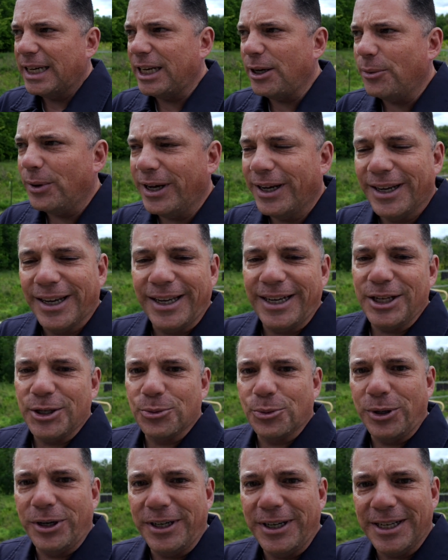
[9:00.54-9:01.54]
Anyway, it
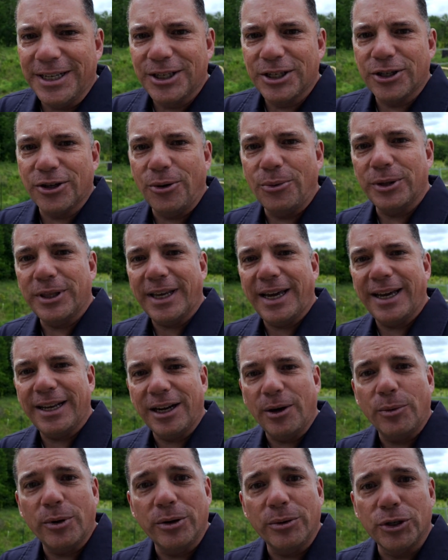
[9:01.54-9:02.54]
is what it is. So with that,
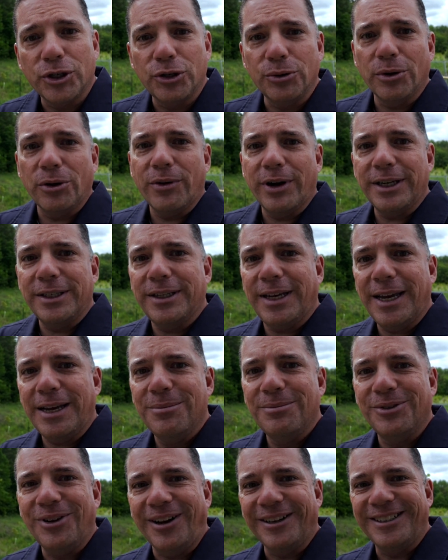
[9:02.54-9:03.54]
I want to wish you a great day.
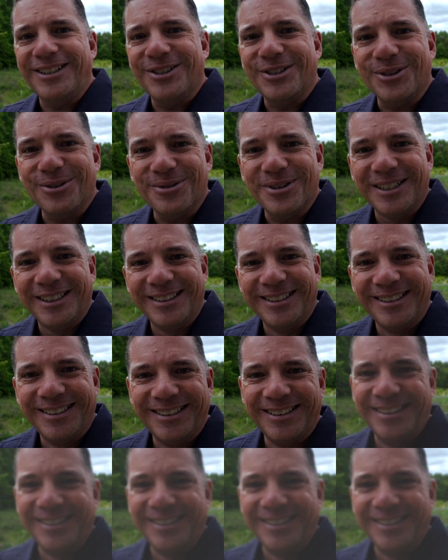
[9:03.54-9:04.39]
Talk to you soon.